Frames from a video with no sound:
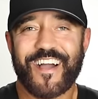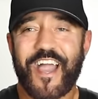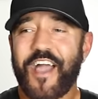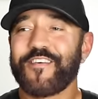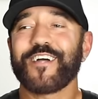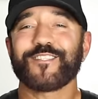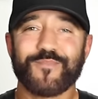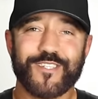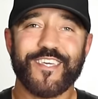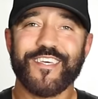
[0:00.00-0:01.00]
I have had
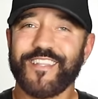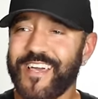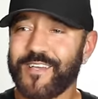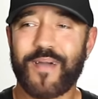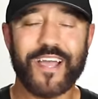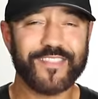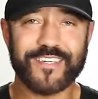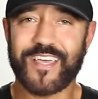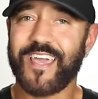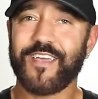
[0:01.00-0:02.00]
some tea. Like back in the
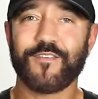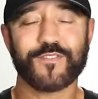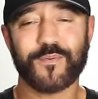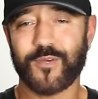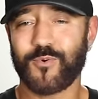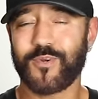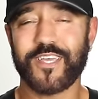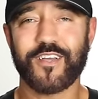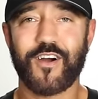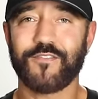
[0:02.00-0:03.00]
day, if somebody would want
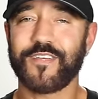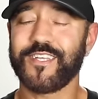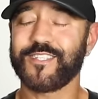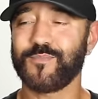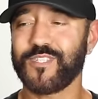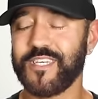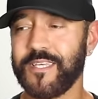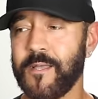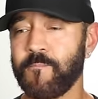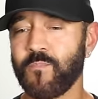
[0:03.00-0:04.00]
to get coffee, I'd get some tea.